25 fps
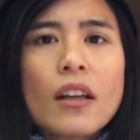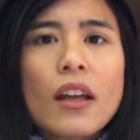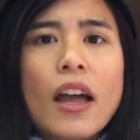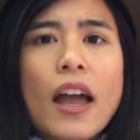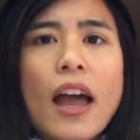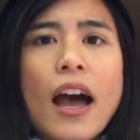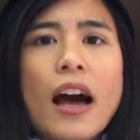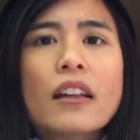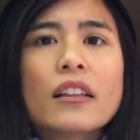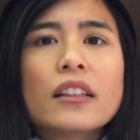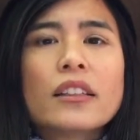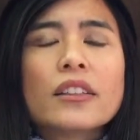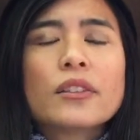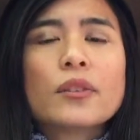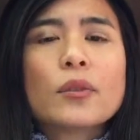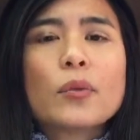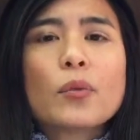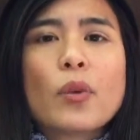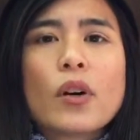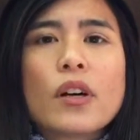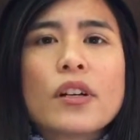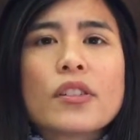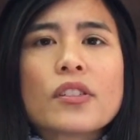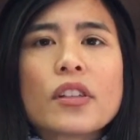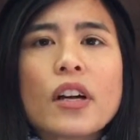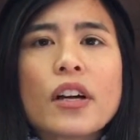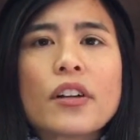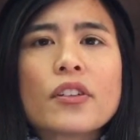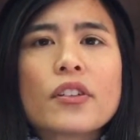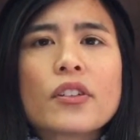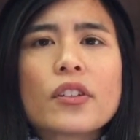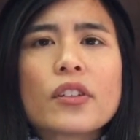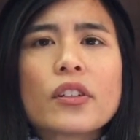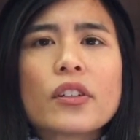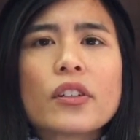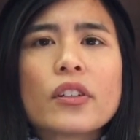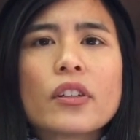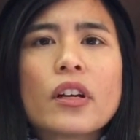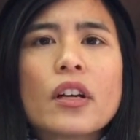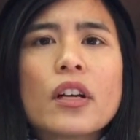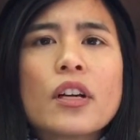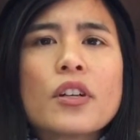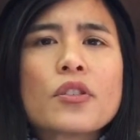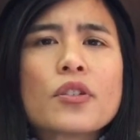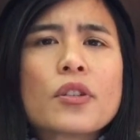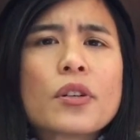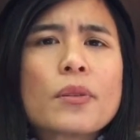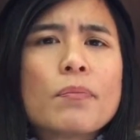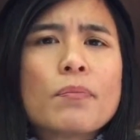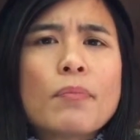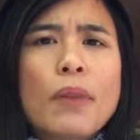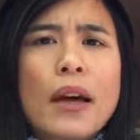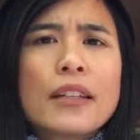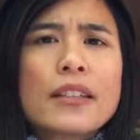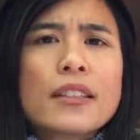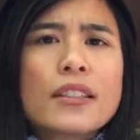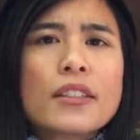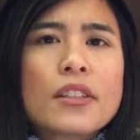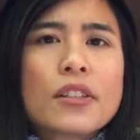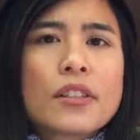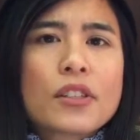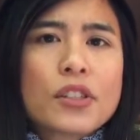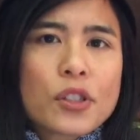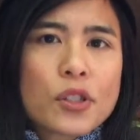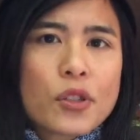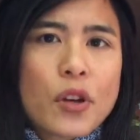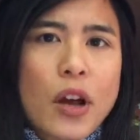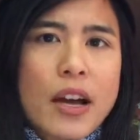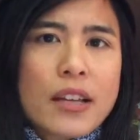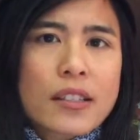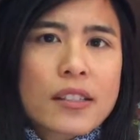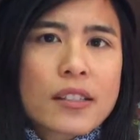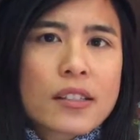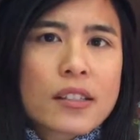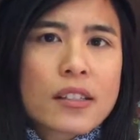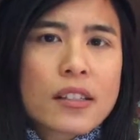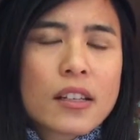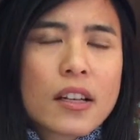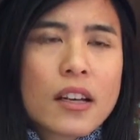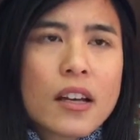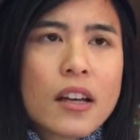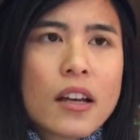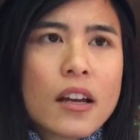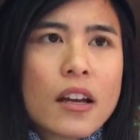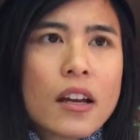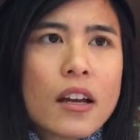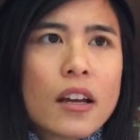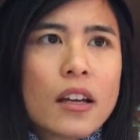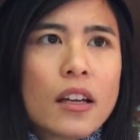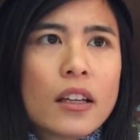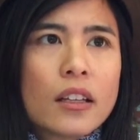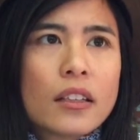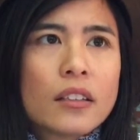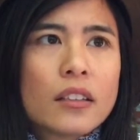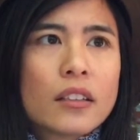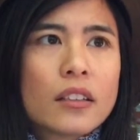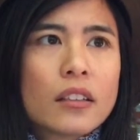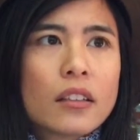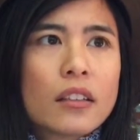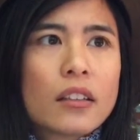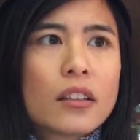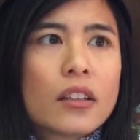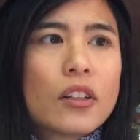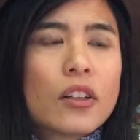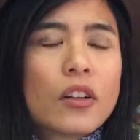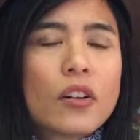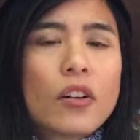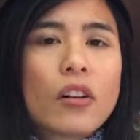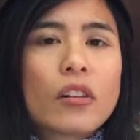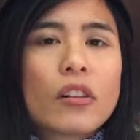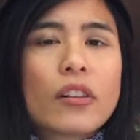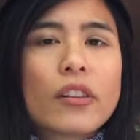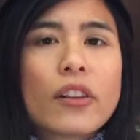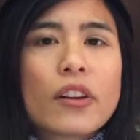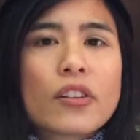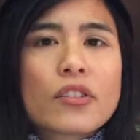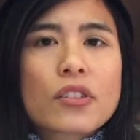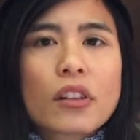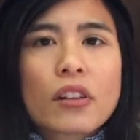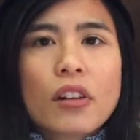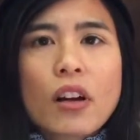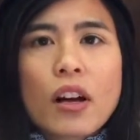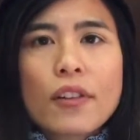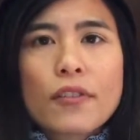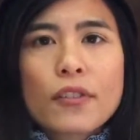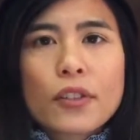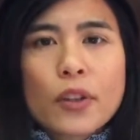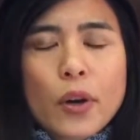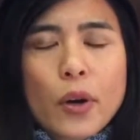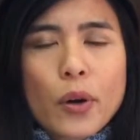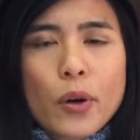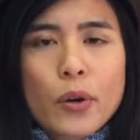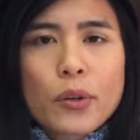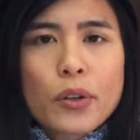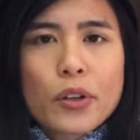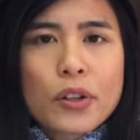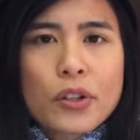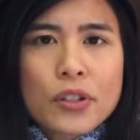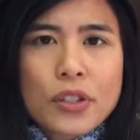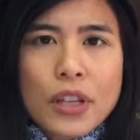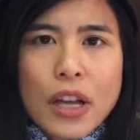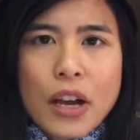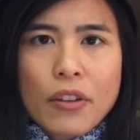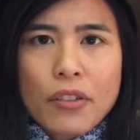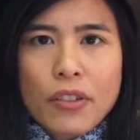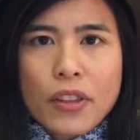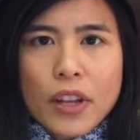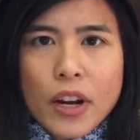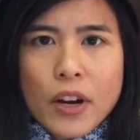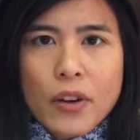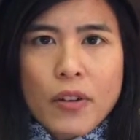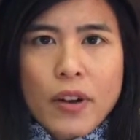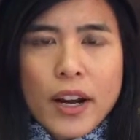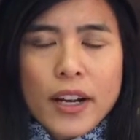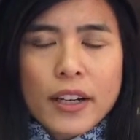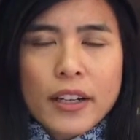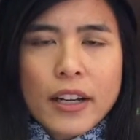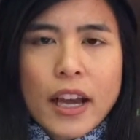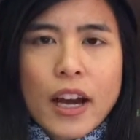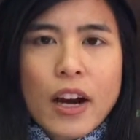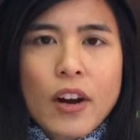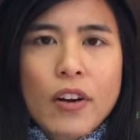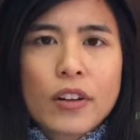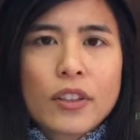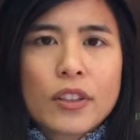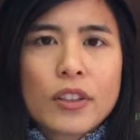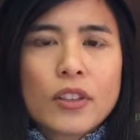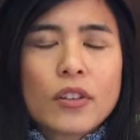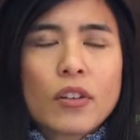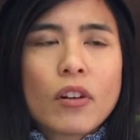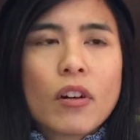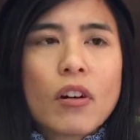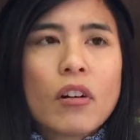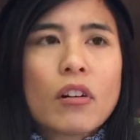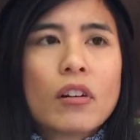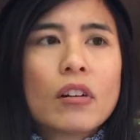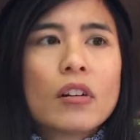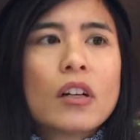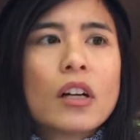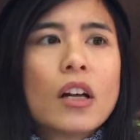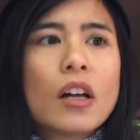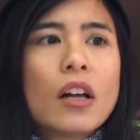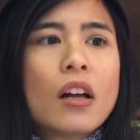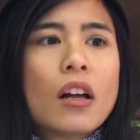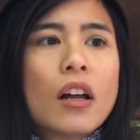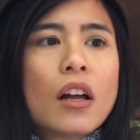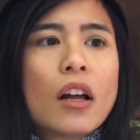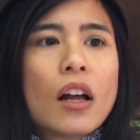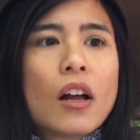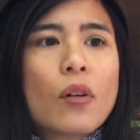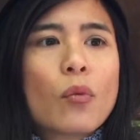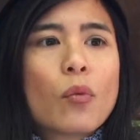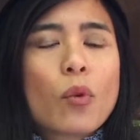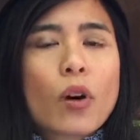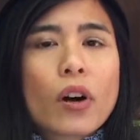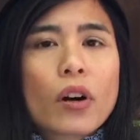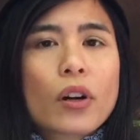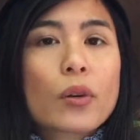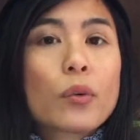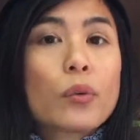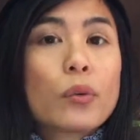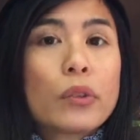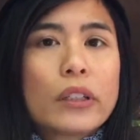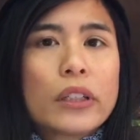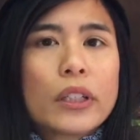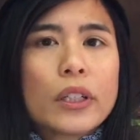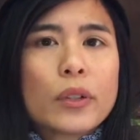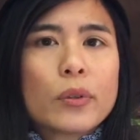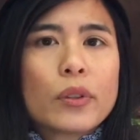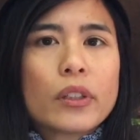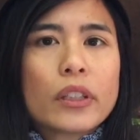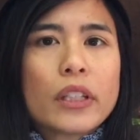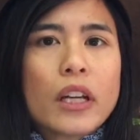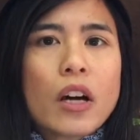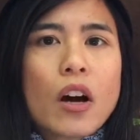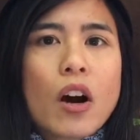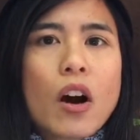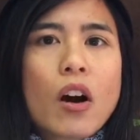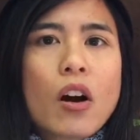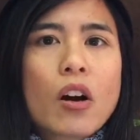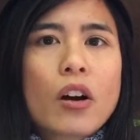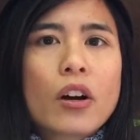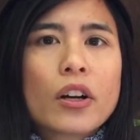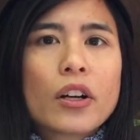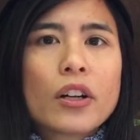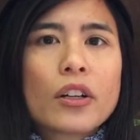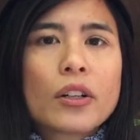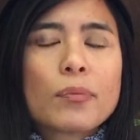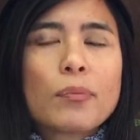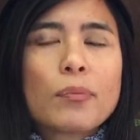Alan was under tremendous stress, and there's a lot of coders out there right now, and you all work really hard.